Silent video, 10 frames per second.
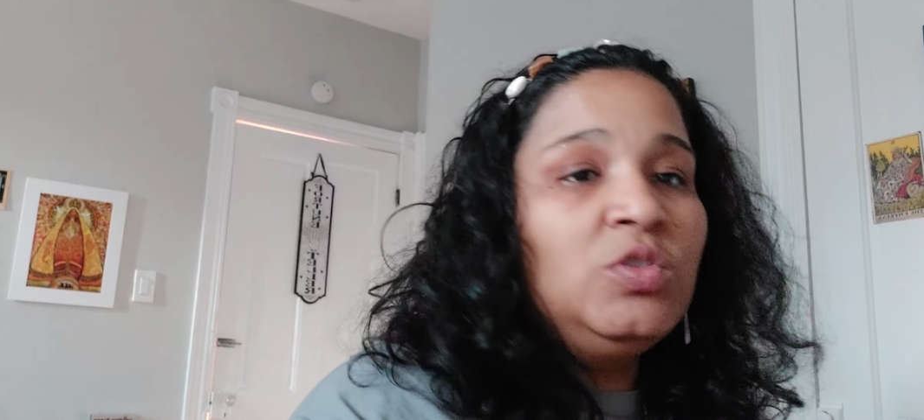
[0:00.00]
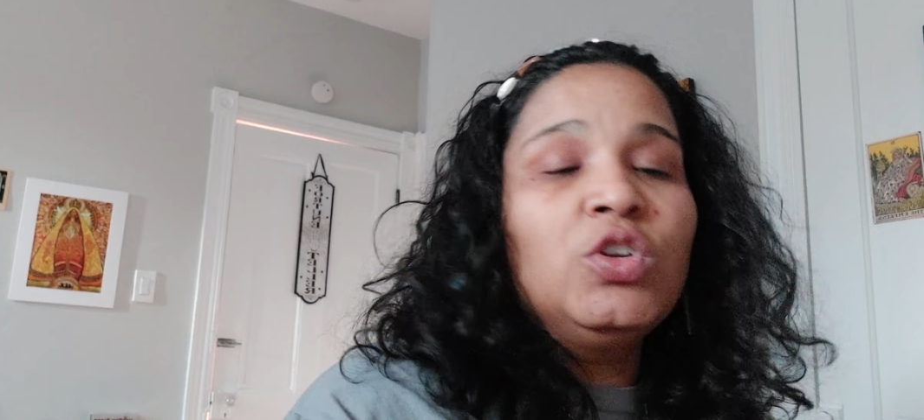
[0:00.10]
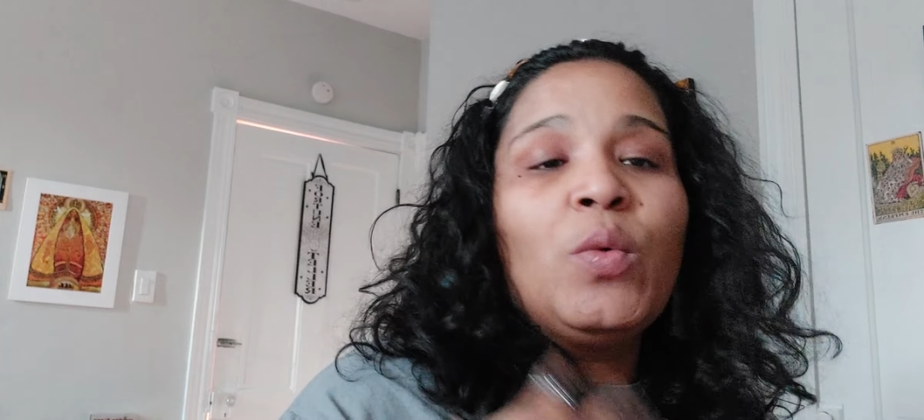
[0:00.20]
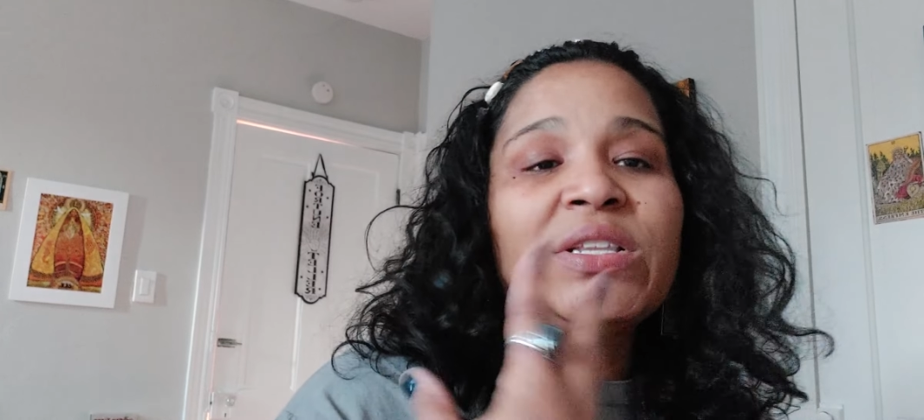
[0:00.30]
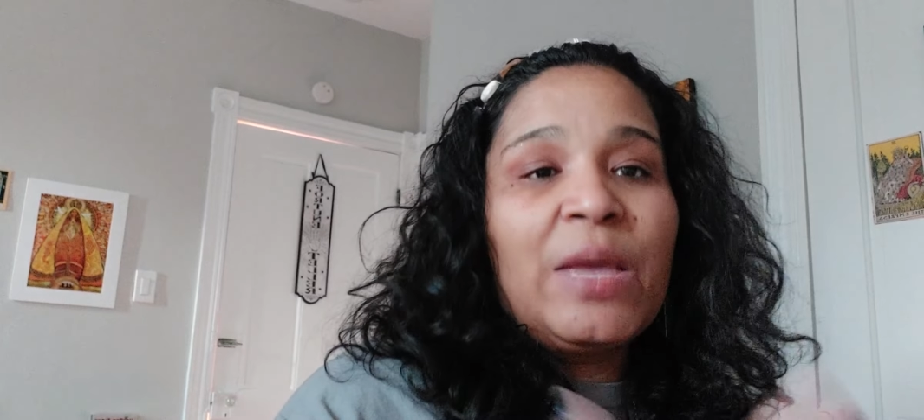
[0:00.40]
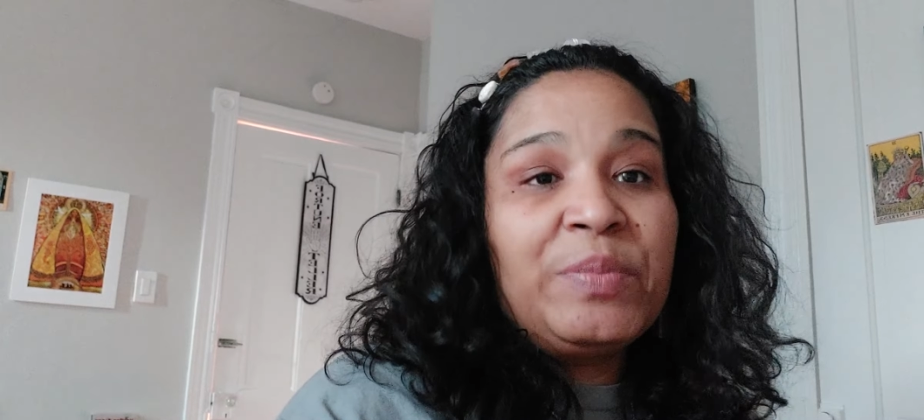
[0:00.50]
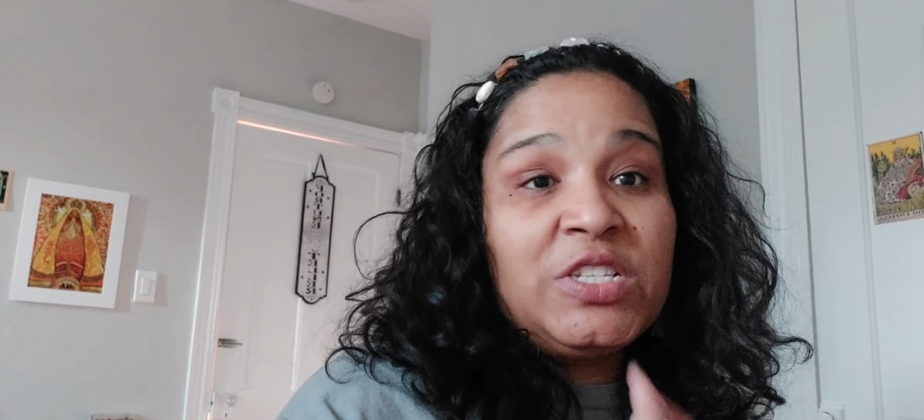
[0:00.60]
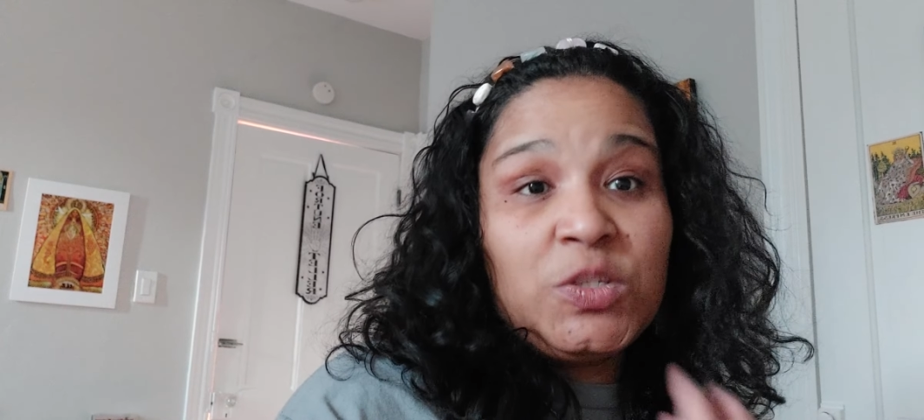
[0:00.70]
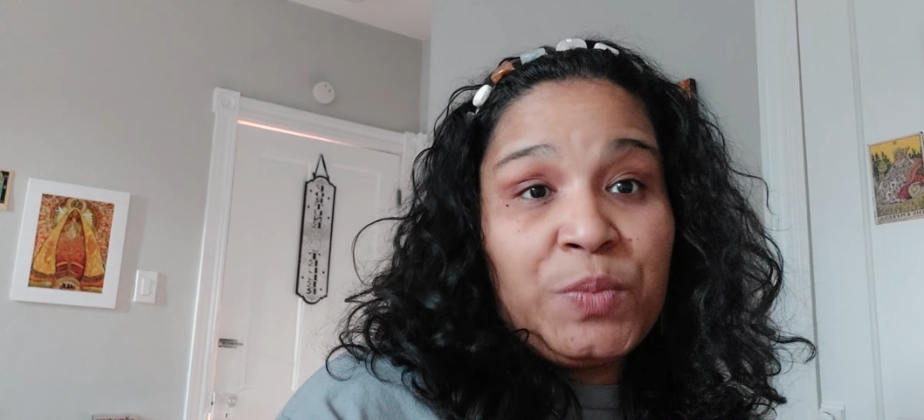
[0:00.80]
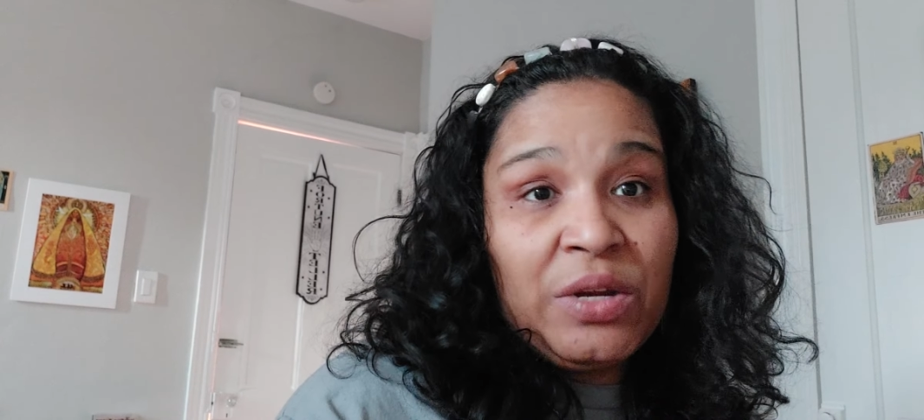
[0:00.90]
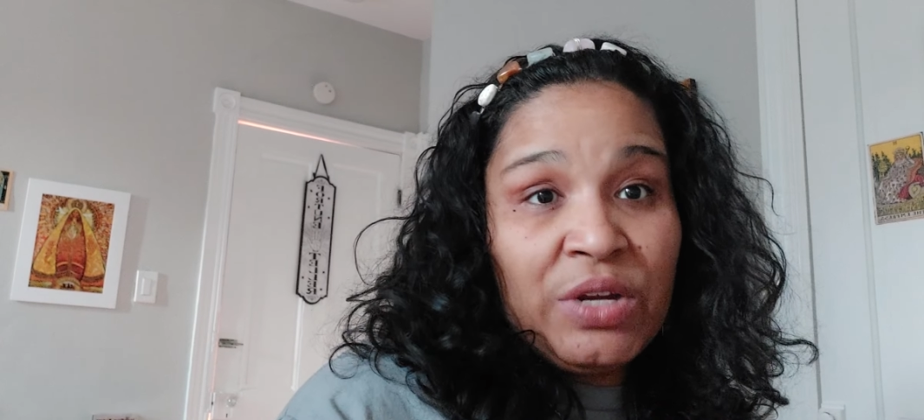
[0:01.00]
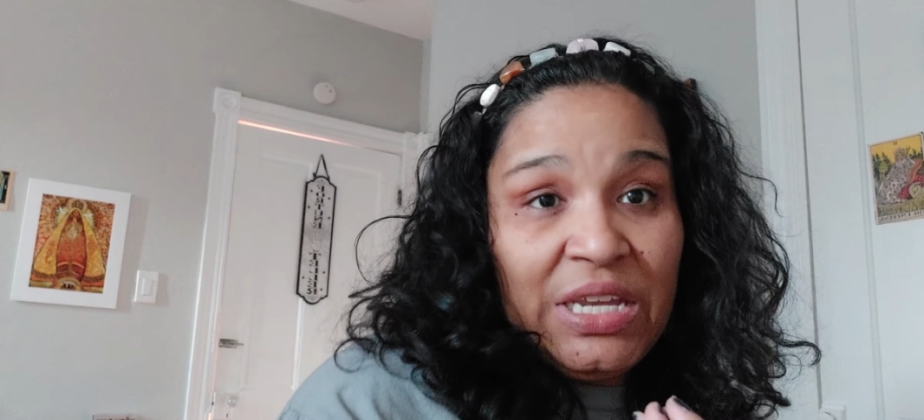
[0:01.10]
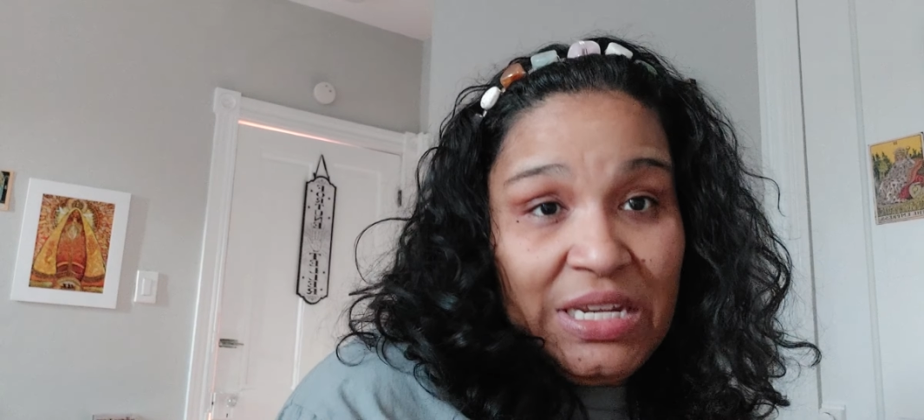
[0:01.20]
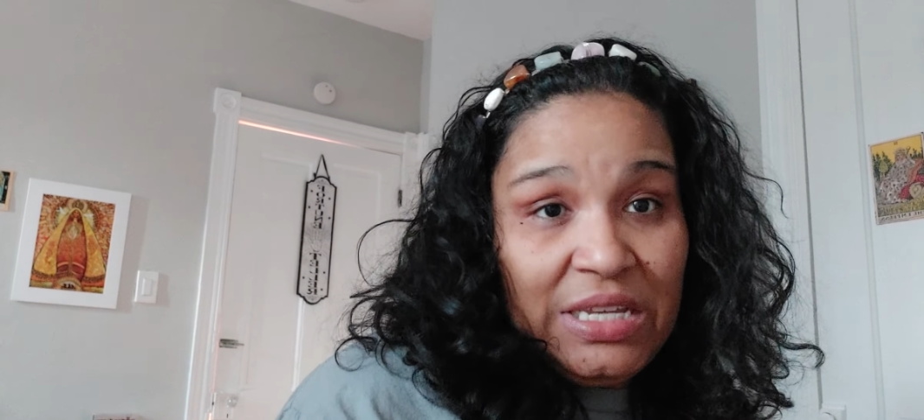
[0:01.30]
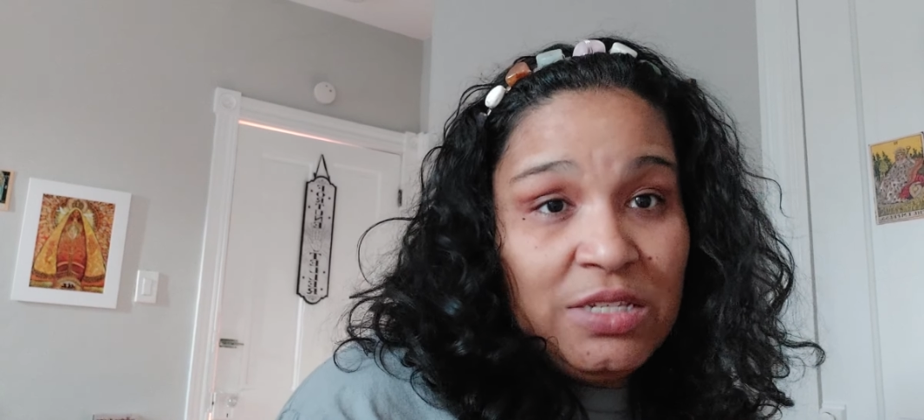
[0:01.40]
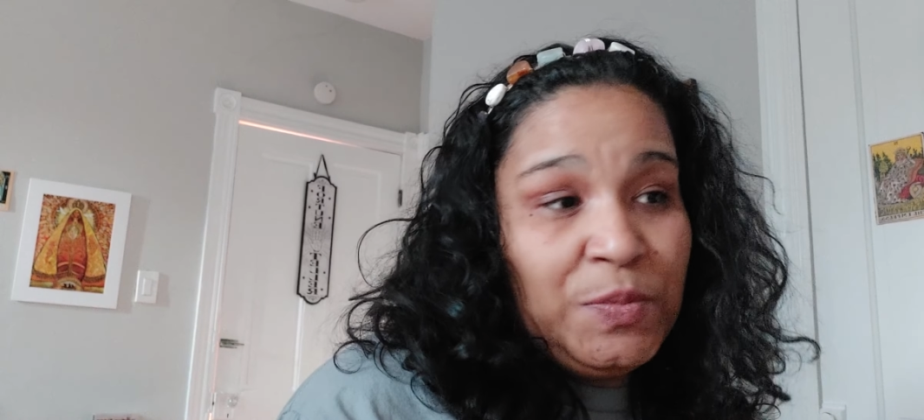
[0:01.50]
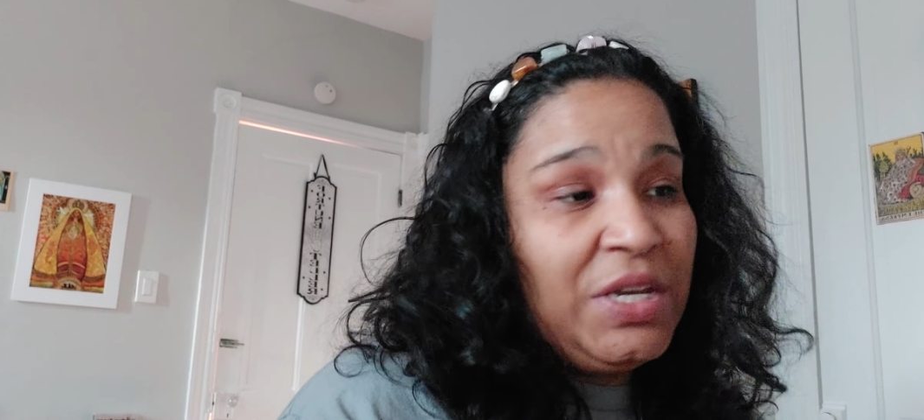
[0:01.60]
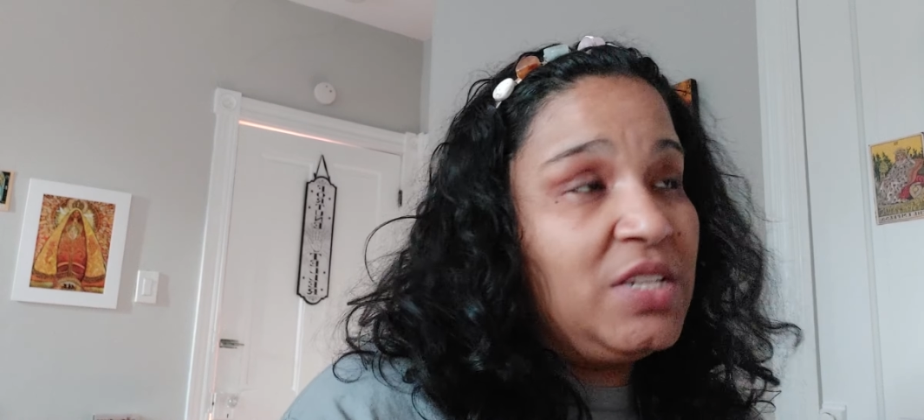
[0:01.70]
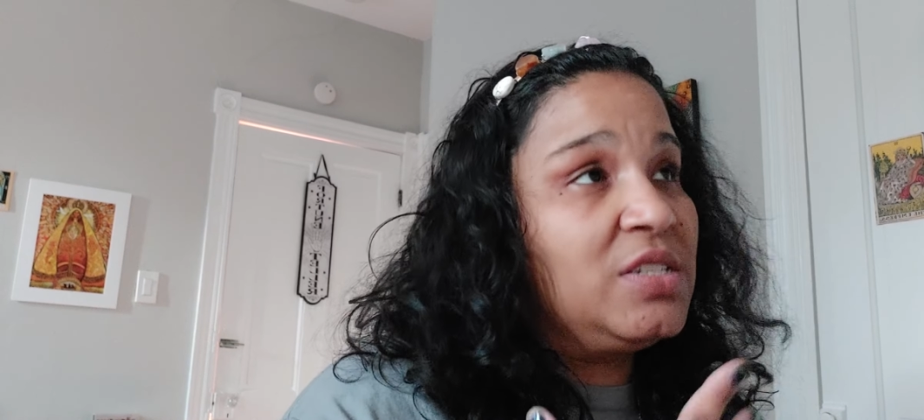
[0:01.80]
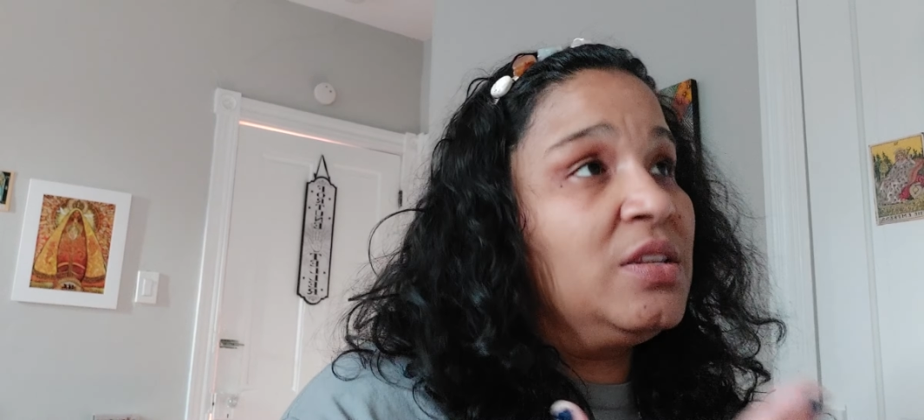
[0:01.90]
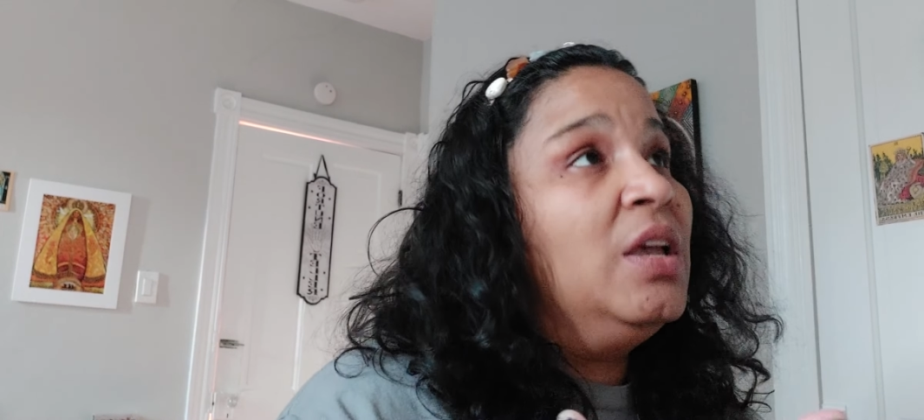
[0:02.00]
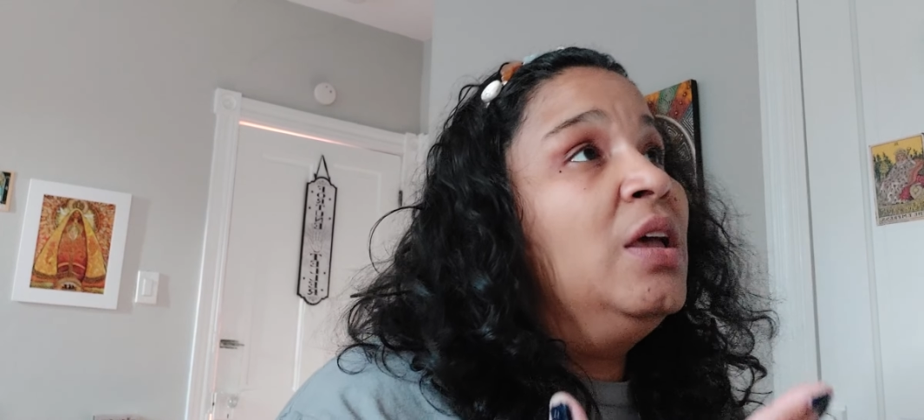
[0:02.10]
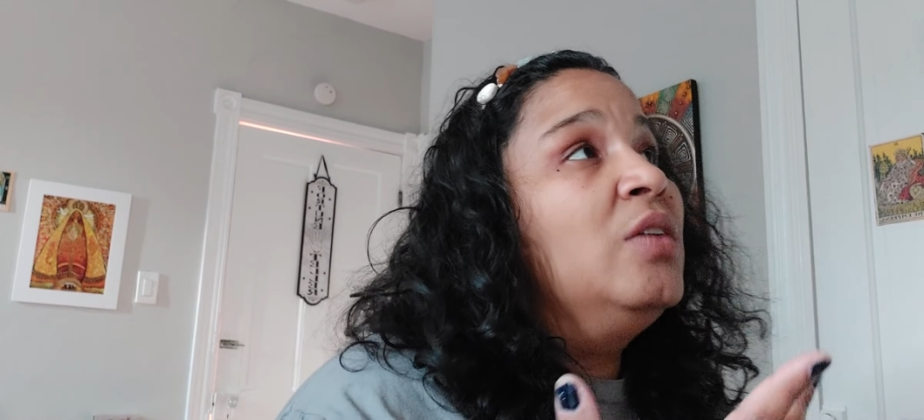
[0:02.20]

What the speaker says: what type of spirit it is, because